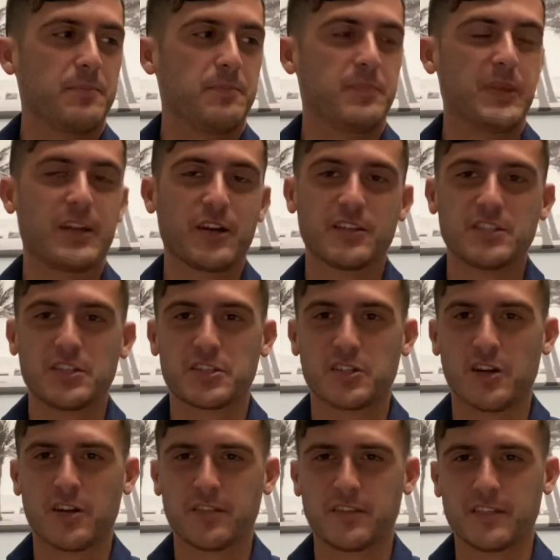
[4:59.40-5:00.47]
because you
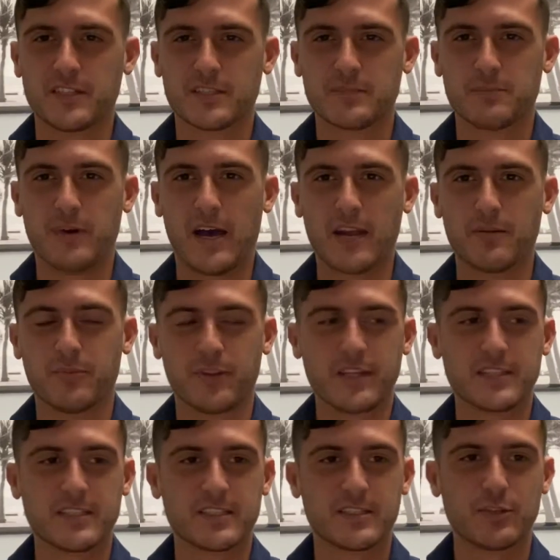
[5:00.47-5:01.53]
start at these bottom
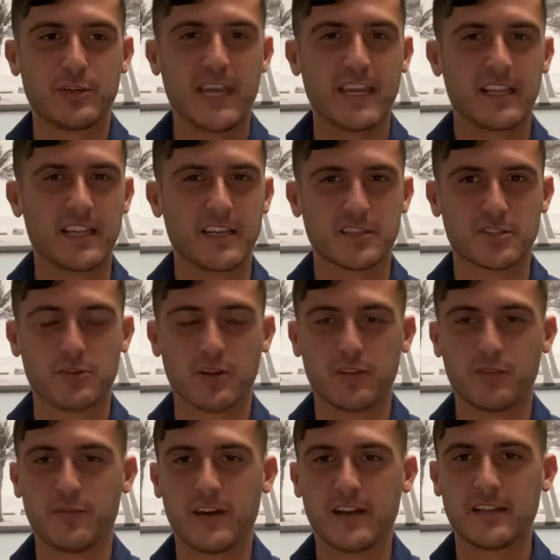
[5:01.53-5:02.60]
places, you gain a lot of strength,
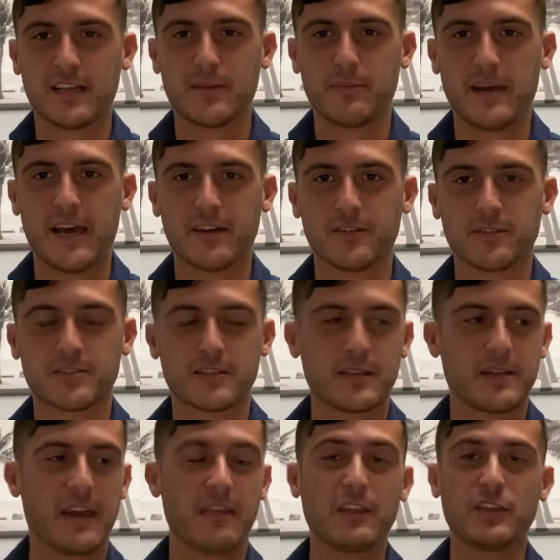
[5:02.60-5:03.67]
you fight a lot of battles,
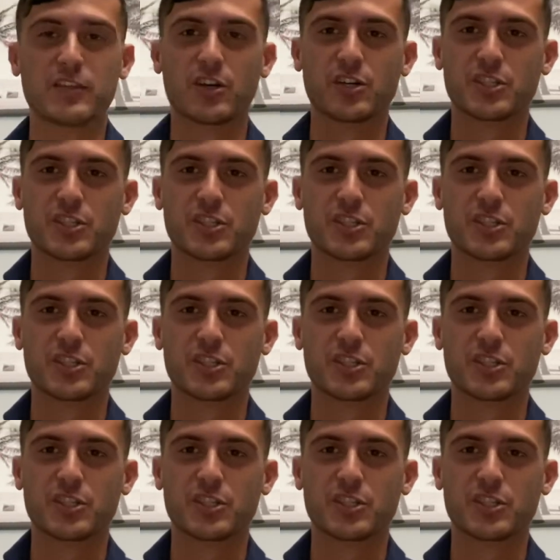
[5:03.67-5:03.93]
and then you start